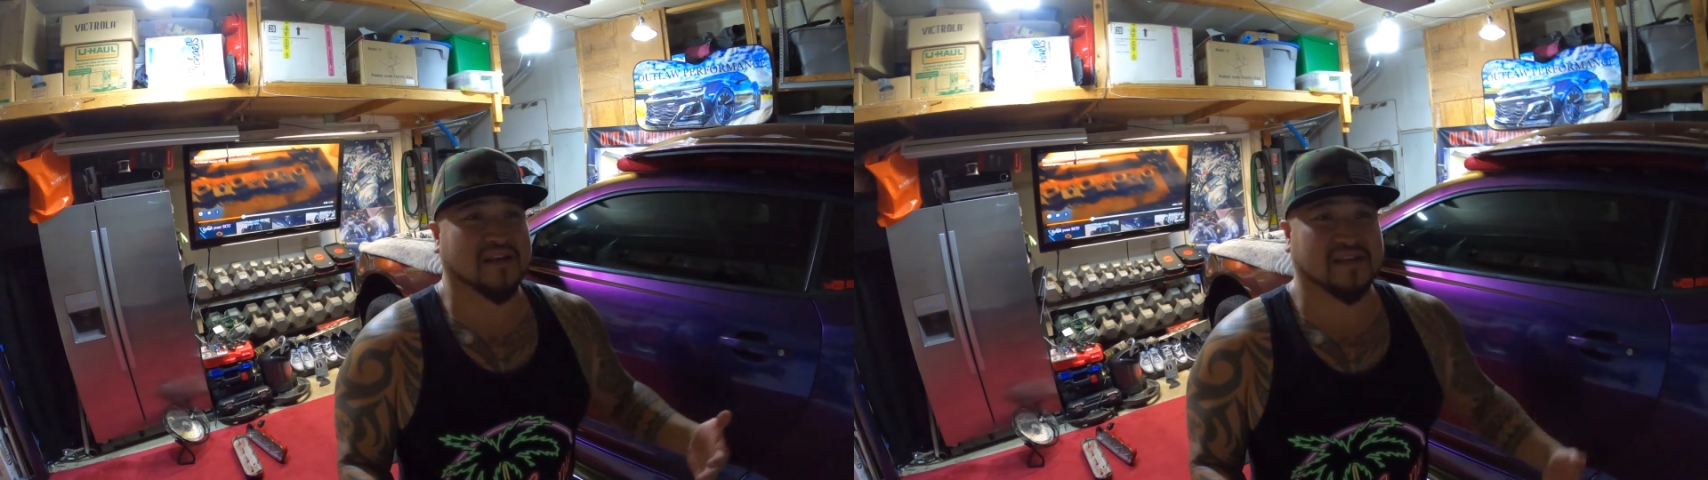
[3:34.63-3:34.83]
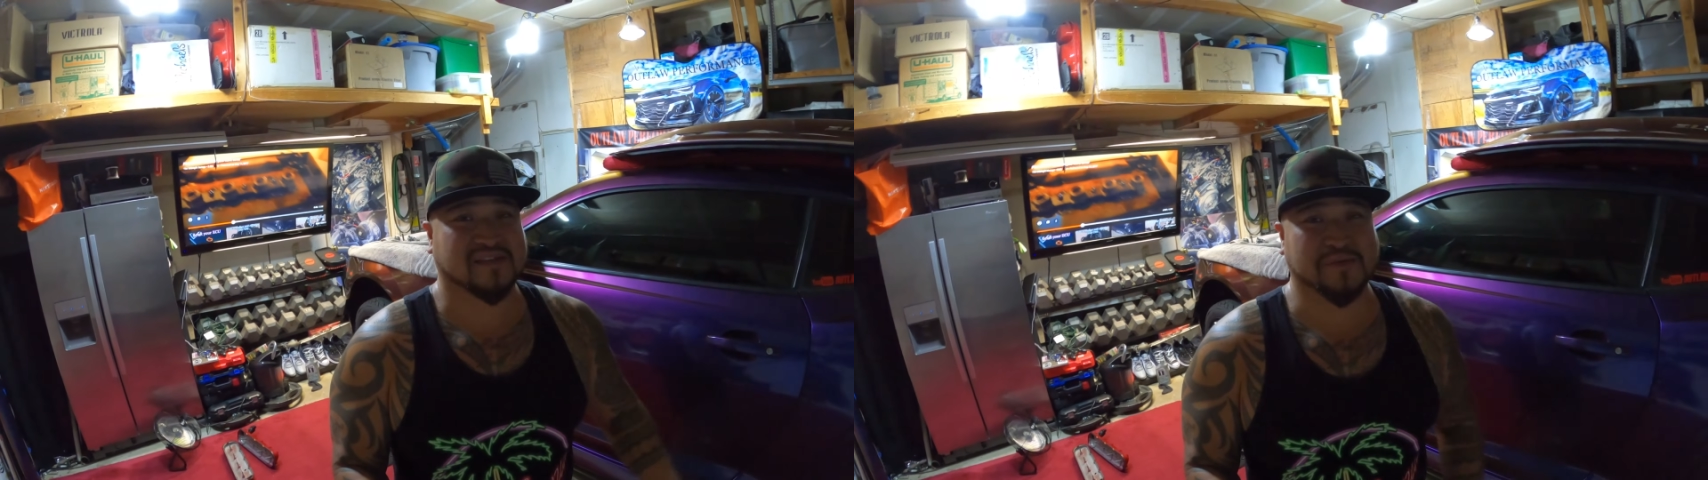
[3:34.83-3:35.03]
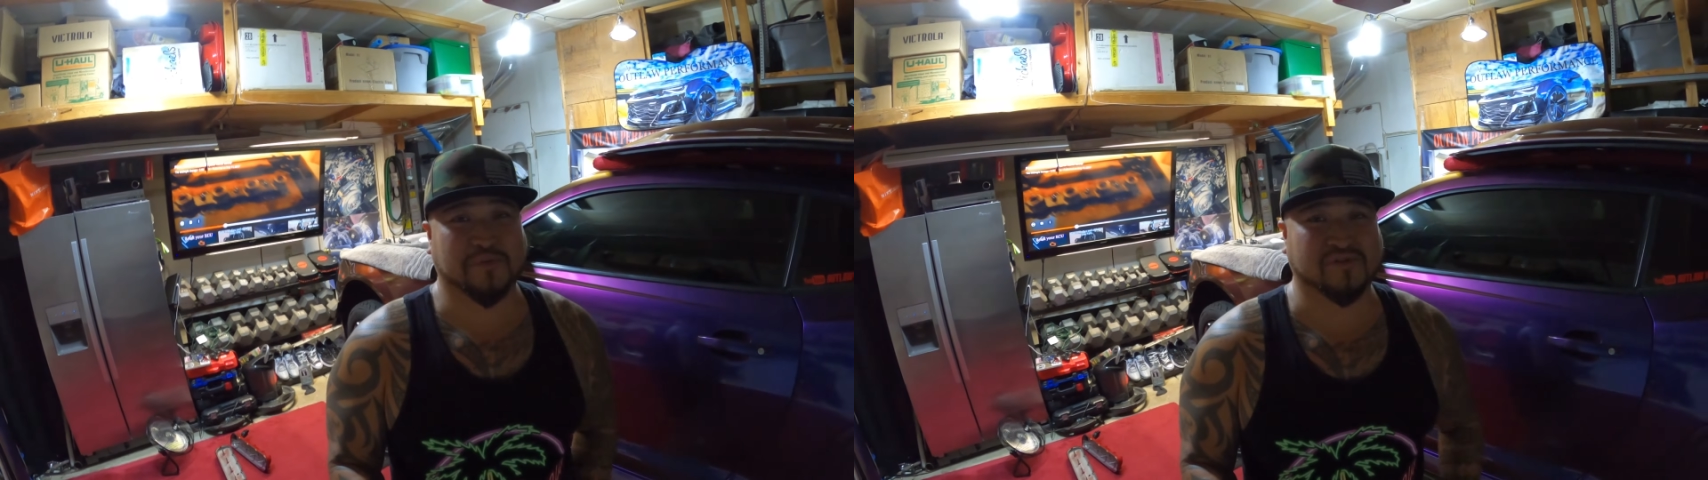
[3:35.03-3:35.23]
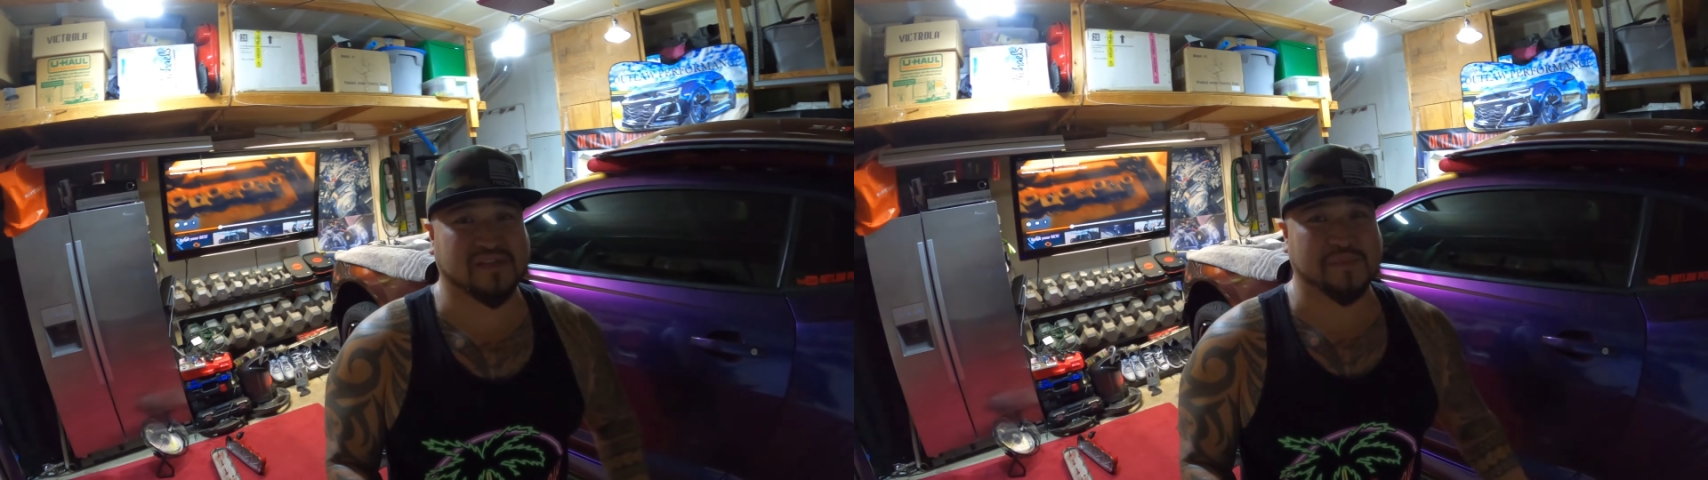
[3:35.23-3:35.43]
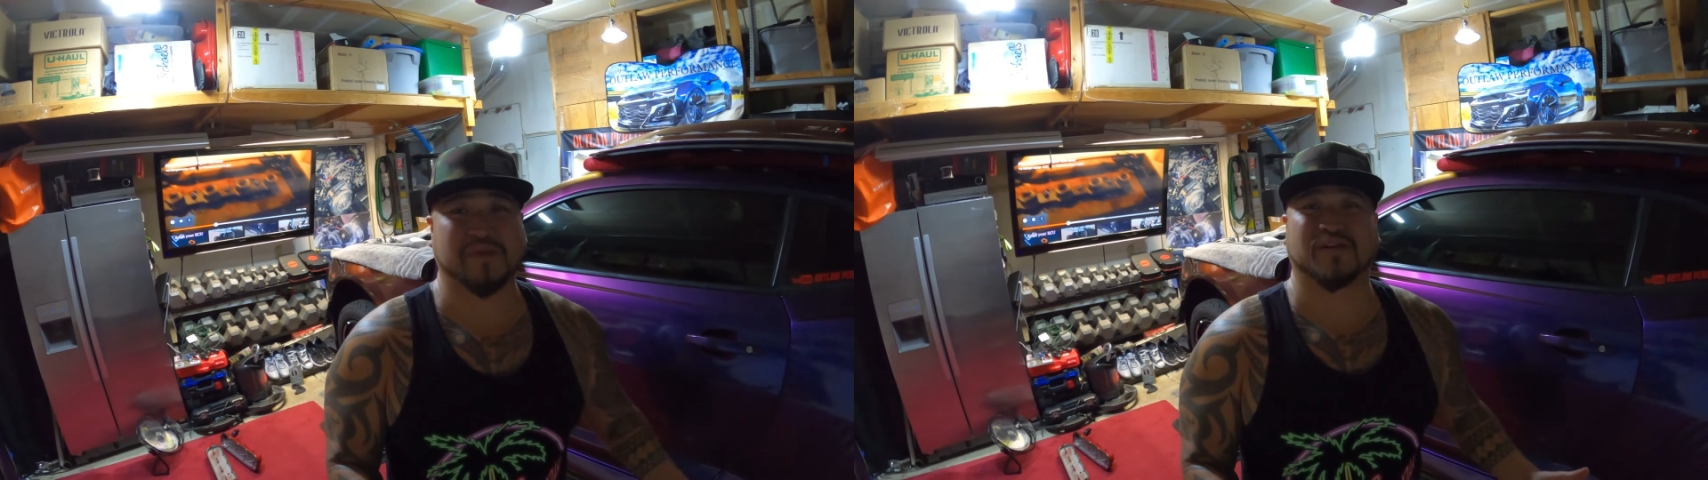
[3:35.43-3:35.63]
A simple
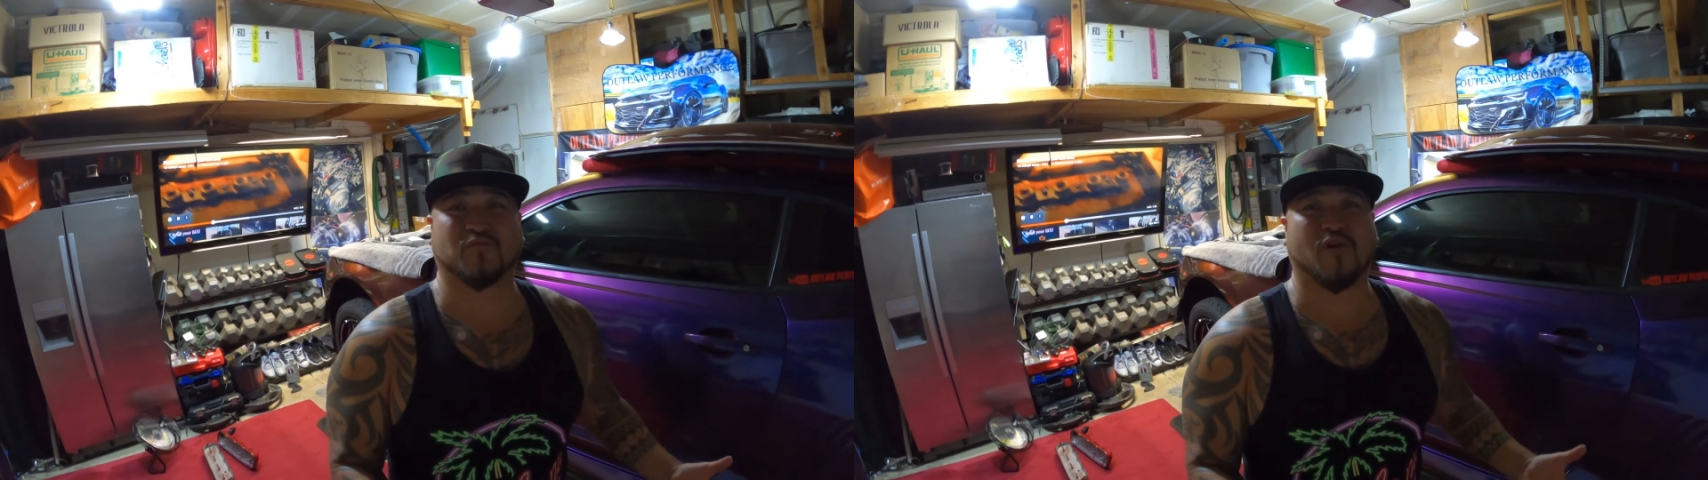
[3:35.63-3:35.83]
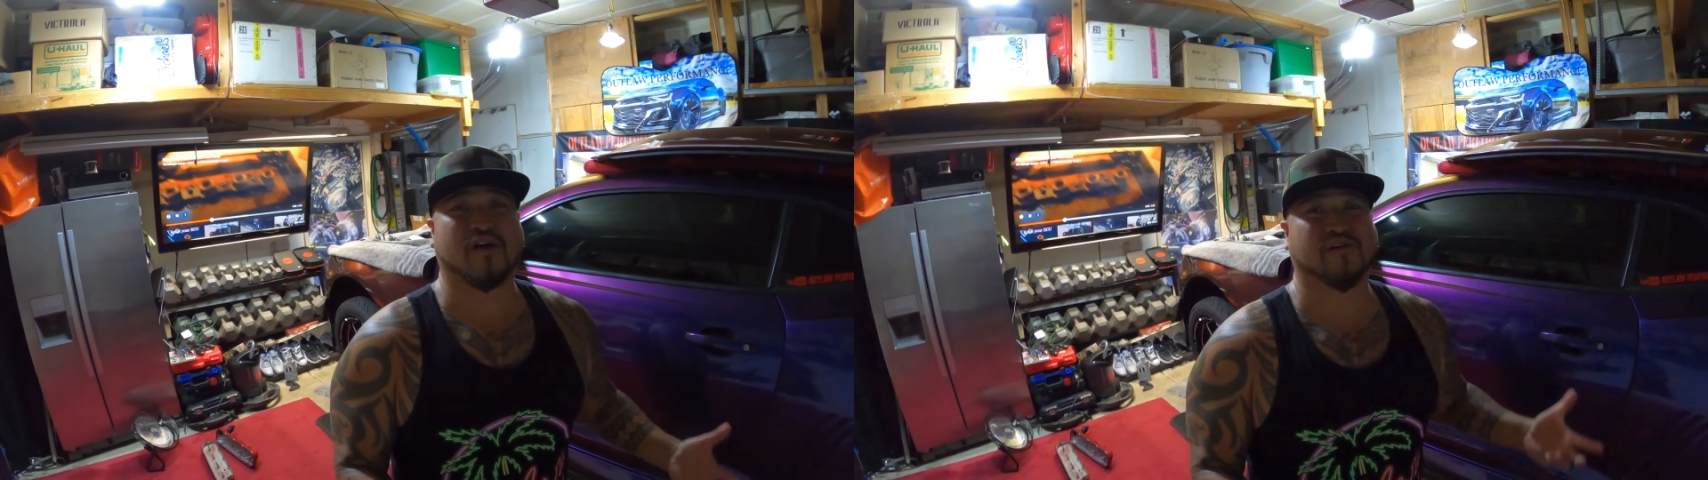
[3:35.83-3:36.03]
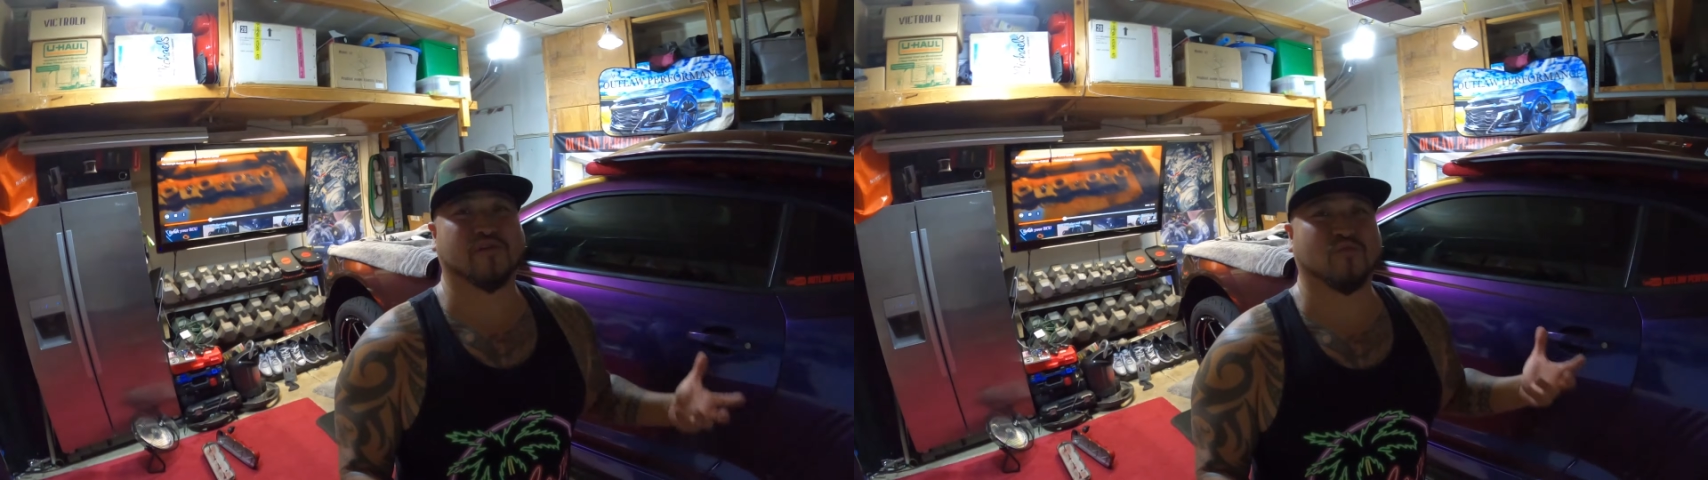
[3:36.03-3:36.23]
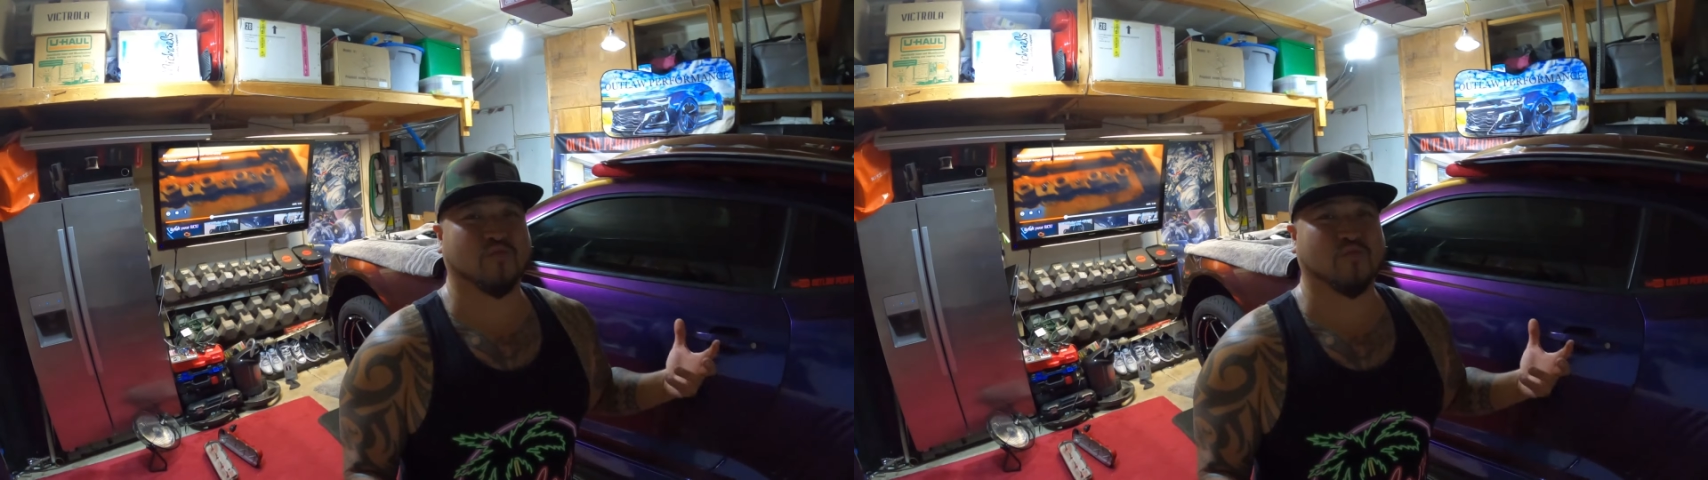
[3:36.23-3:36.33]
dipping in water